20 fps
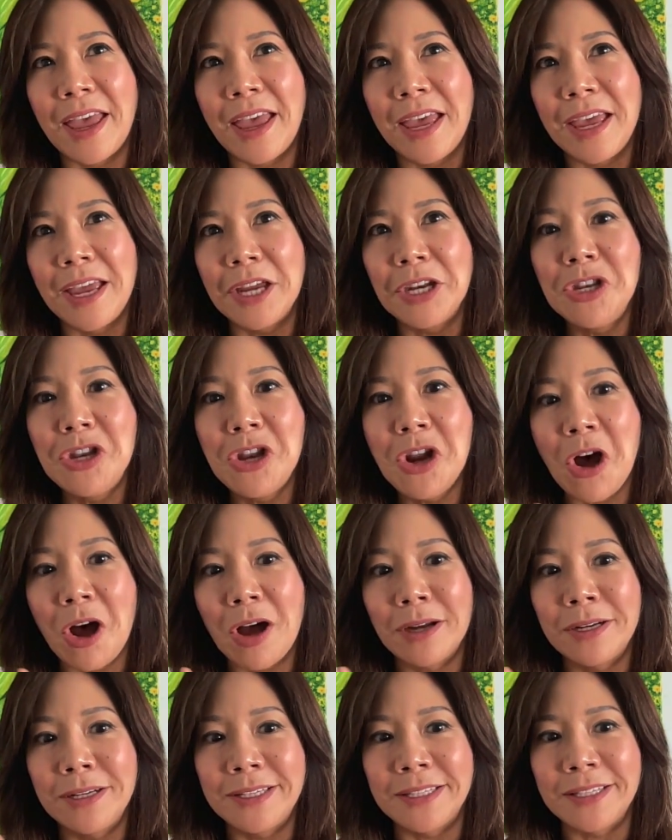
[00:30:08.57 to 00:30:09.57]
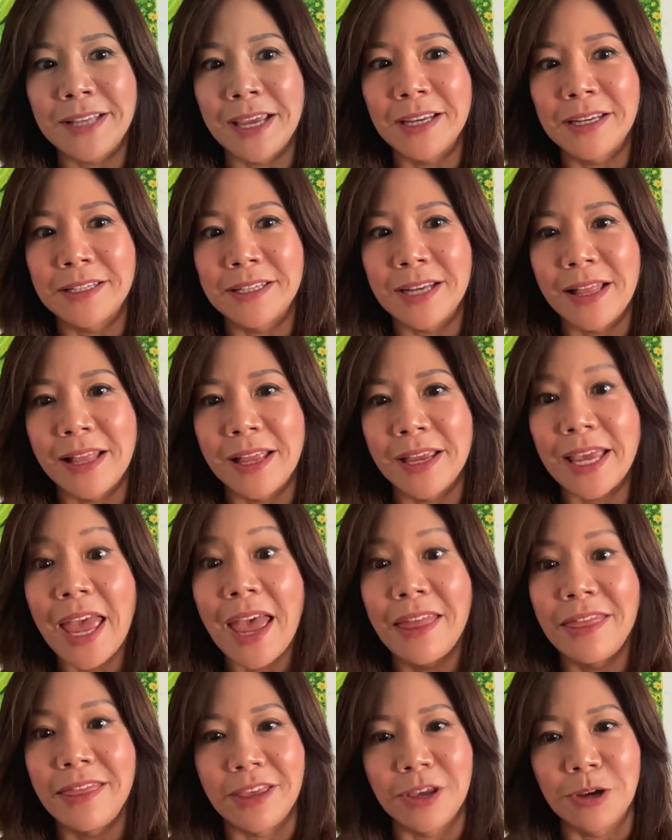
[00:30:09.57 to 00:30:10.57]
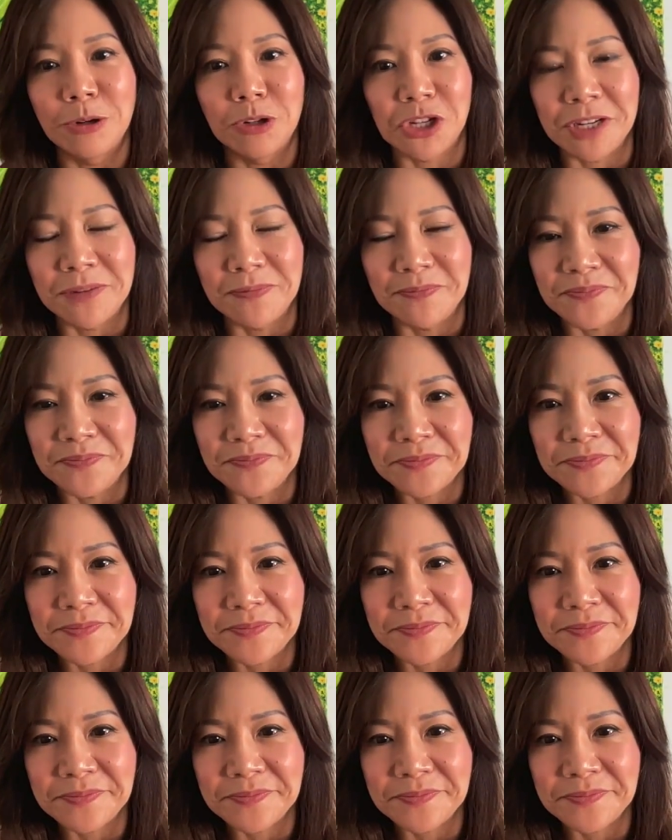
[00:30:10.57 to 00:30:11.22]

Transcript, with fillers: a non-psychedelic entheogen.